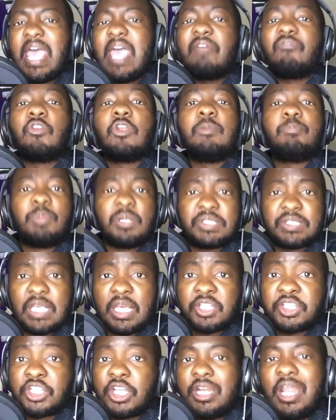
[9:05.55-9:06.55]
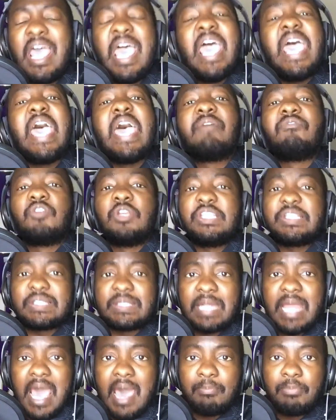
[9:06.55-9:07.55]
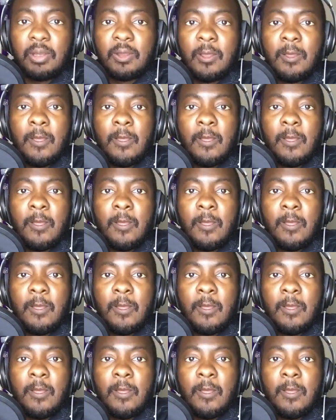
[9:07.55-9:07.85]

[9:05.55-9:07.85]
every possession, every snap.